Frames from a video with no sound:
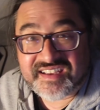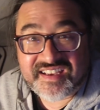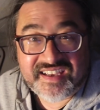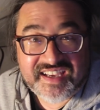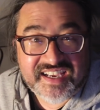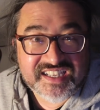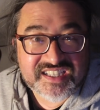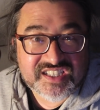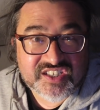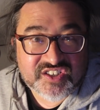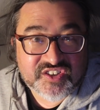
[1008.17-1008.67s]

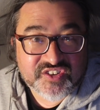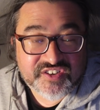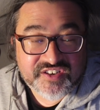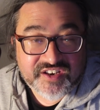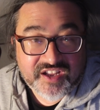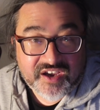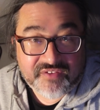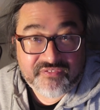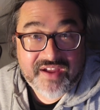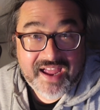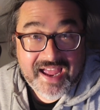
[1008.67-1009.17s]
it's good
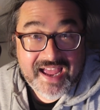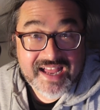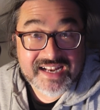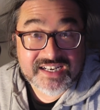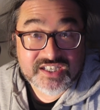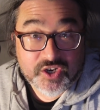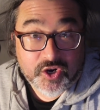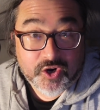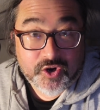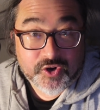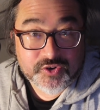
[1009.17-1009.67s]
enough
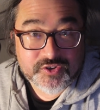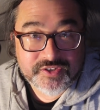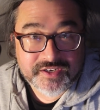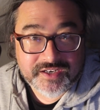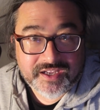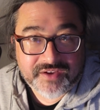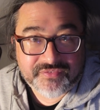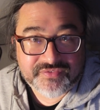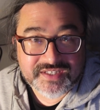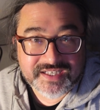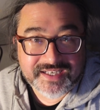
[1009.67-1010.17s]
and hot
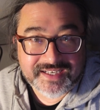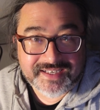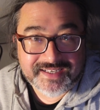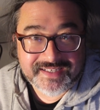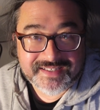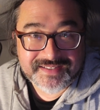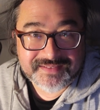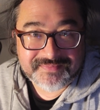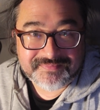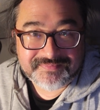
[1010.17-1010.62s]
enough to eat.